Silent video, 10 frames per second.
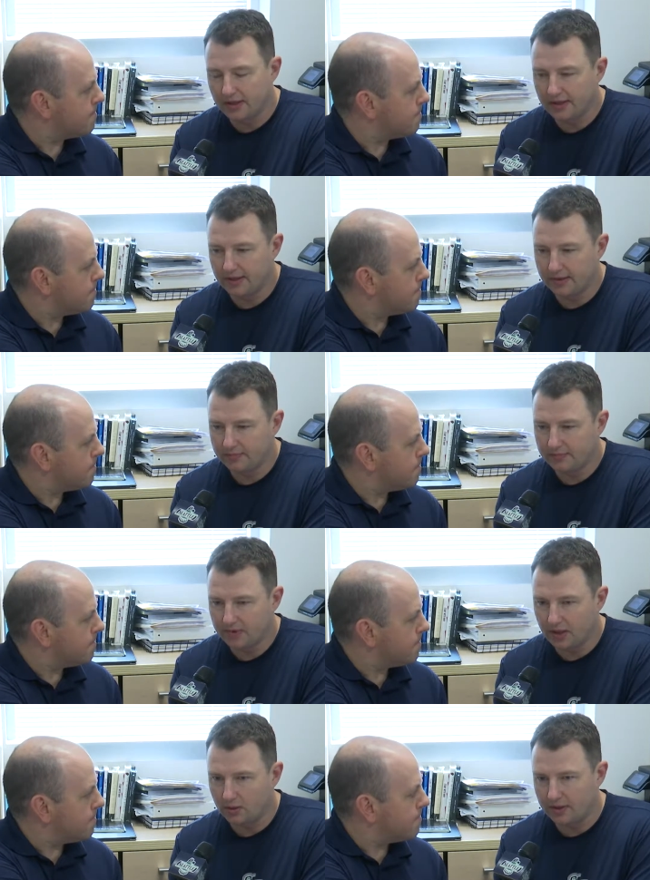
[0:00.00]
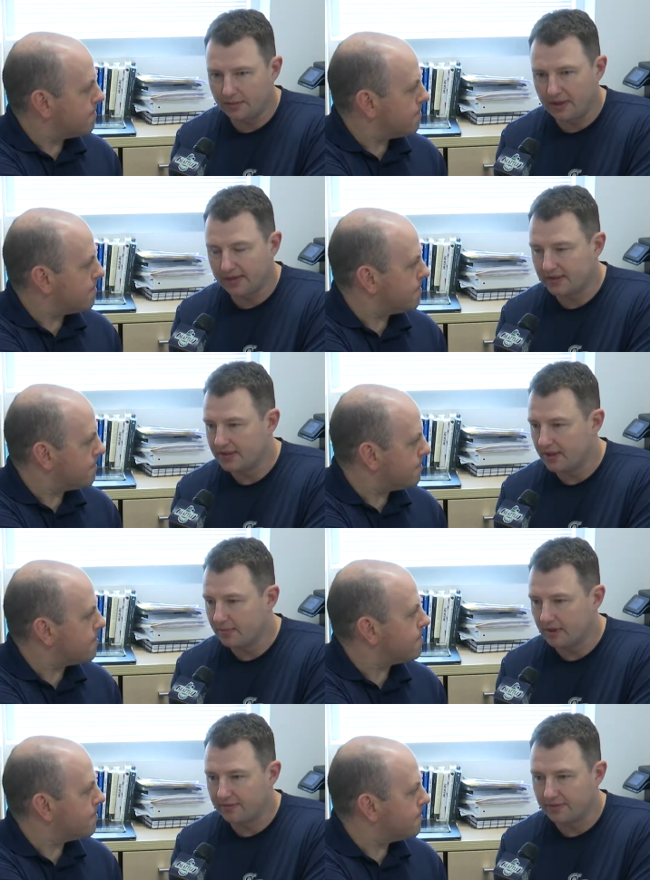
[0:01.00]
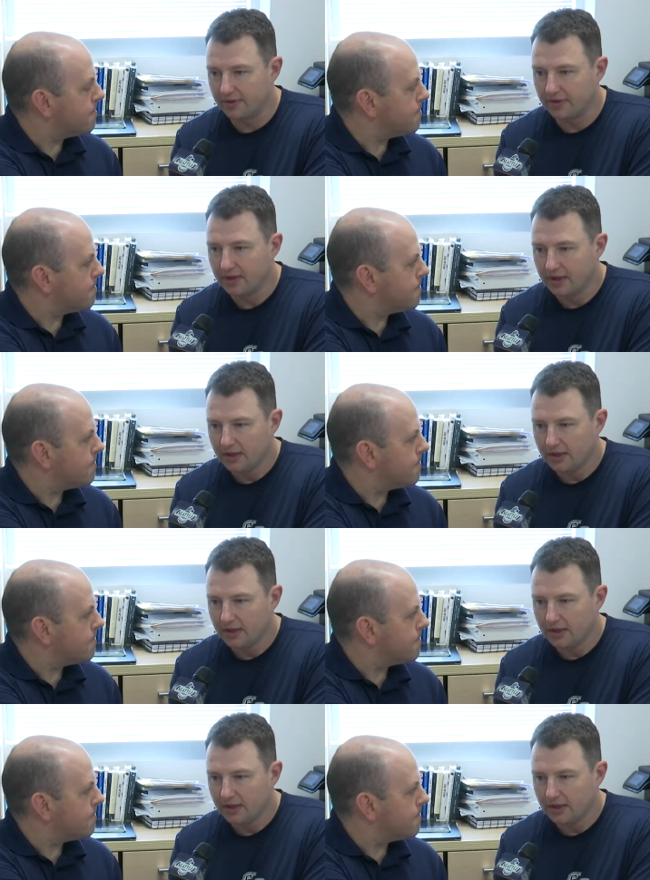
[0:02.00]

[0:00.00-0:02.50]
Speaker 1: um, not only to make the team, but for